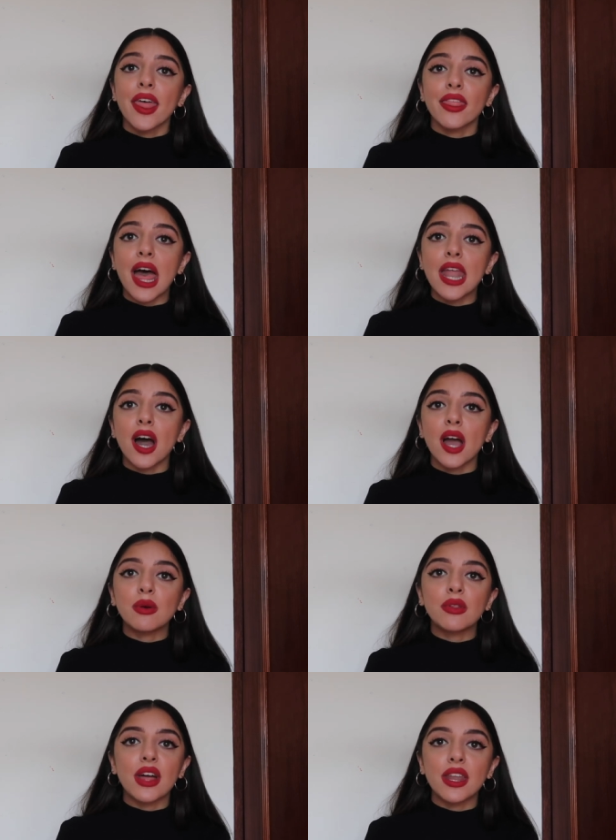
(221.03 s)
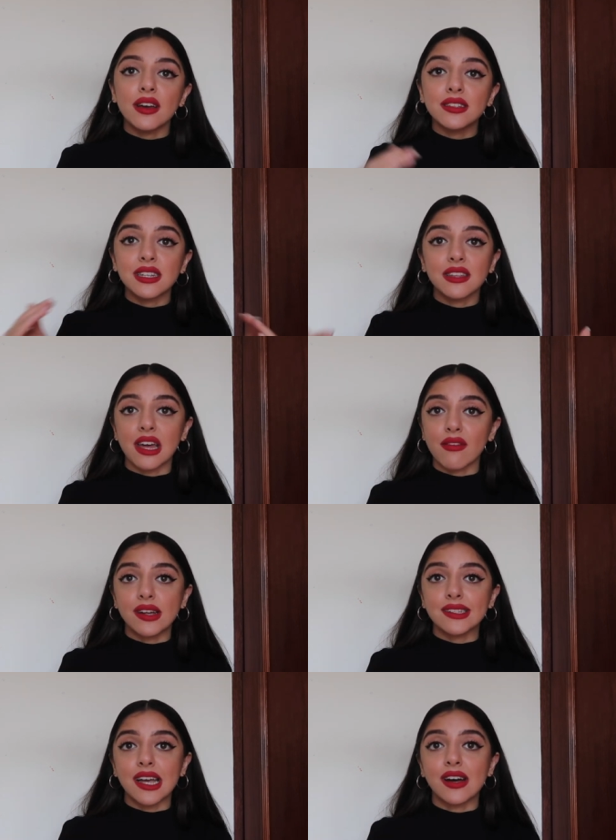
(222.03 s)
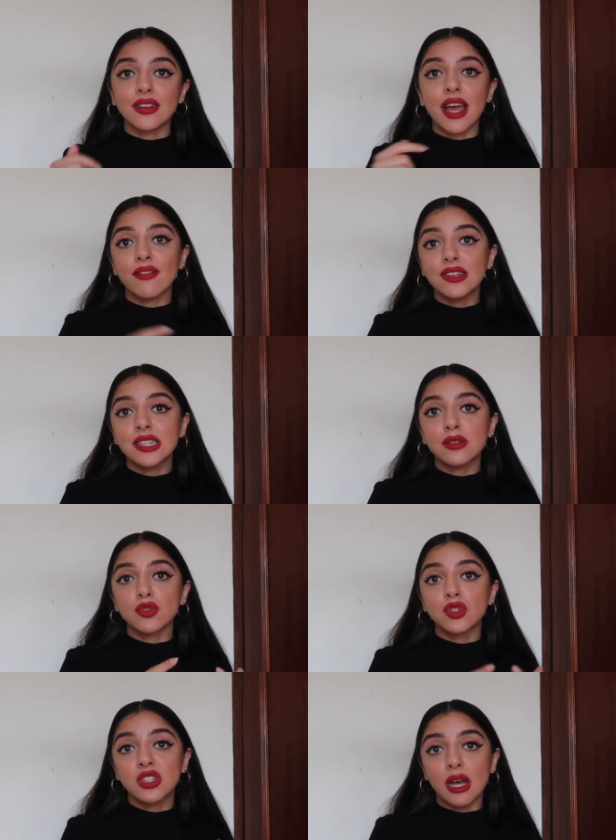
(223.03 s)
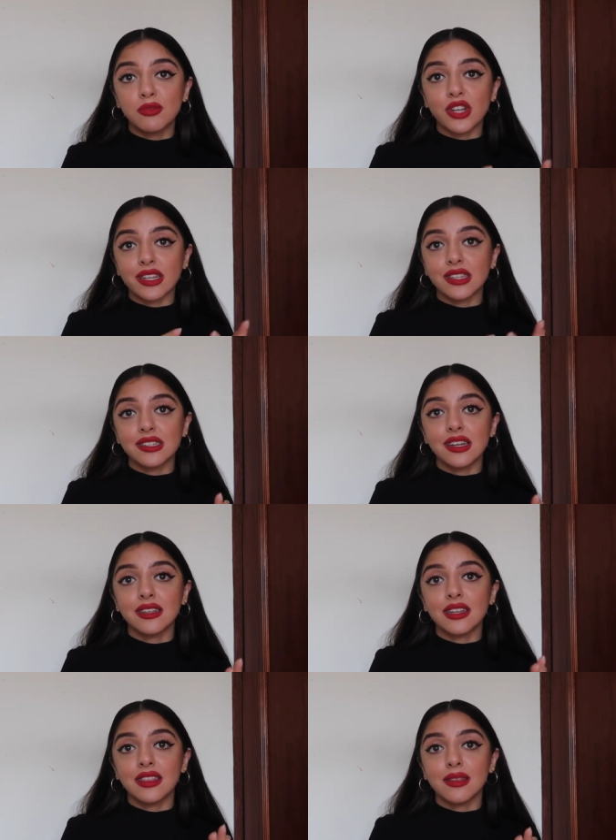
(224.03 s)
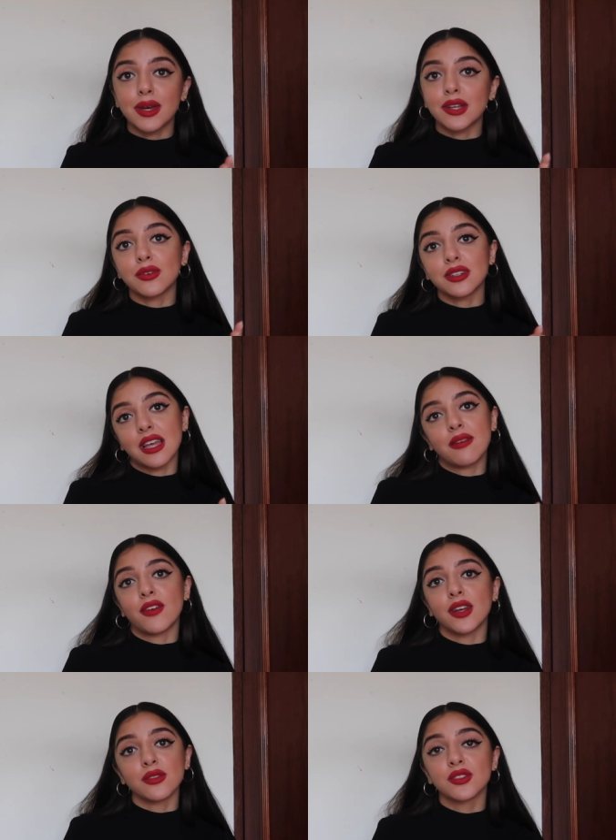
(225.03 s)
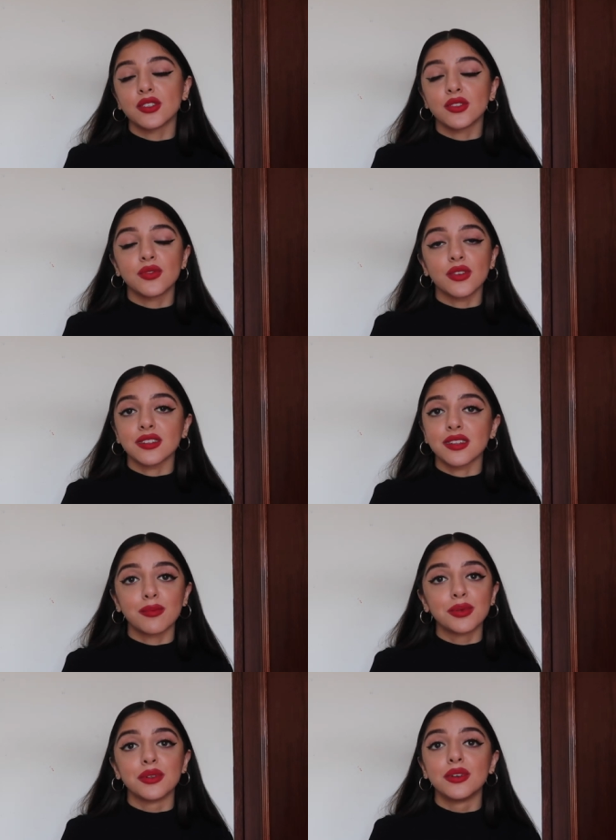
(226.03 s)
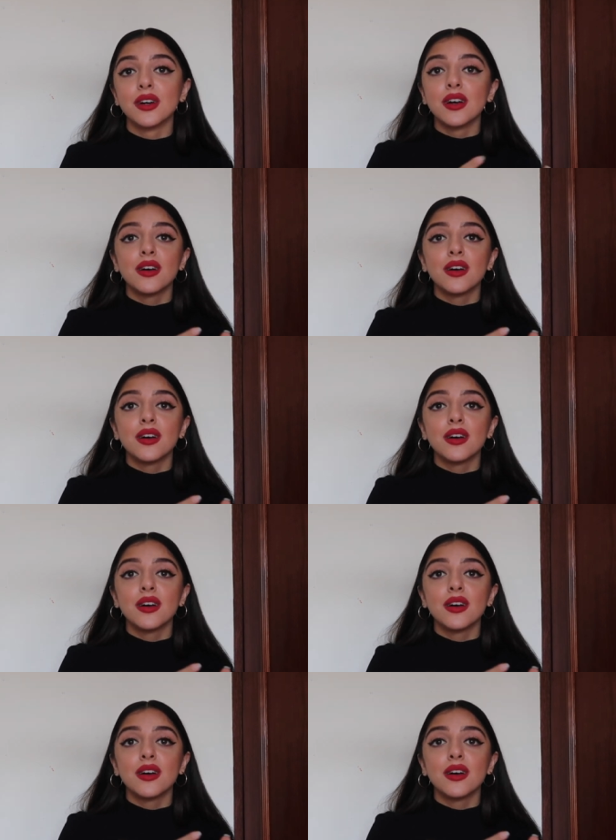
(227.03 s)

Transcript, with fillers: then I will then underneath that write down every single subject that's underneath the medical exam finals so for example